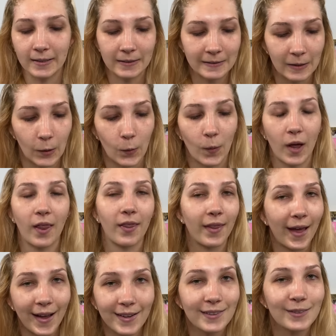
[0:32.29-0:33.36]
So
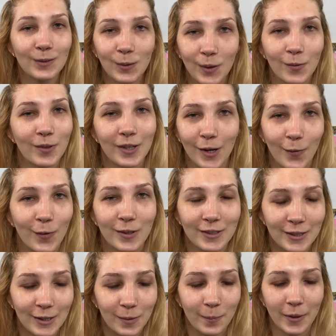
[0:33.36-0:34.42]
that is what we're going
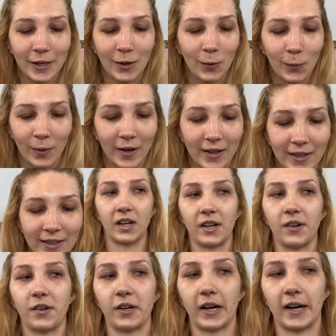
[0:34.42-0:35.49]
to be doing. I
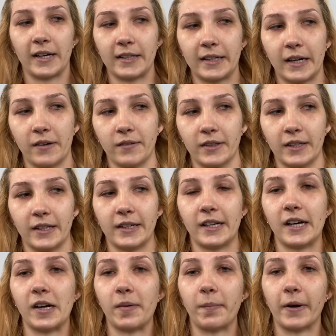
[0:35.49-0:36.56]
know you guys can't really
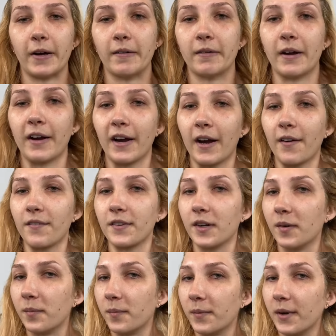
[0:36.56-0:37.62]
see, but I have
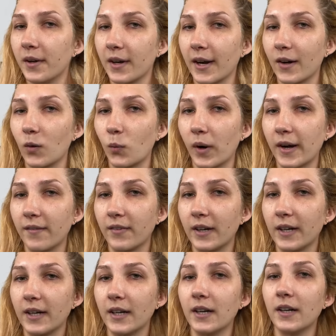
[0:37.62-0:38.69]
some like
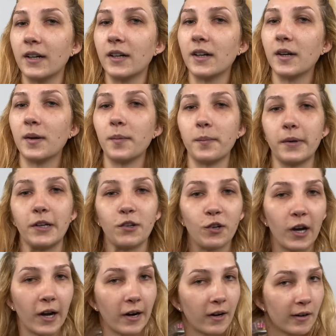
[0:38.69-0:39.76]
wavy beach
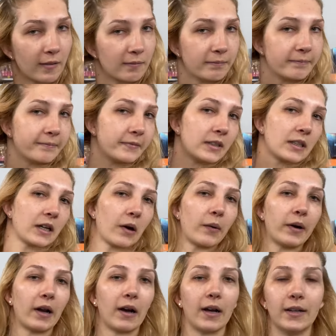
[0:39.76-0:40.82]
hair going
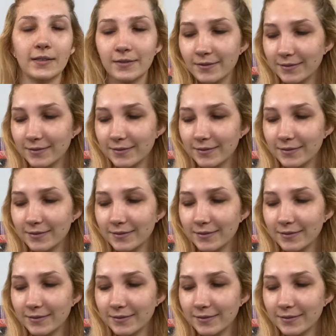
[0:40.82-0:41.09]
on.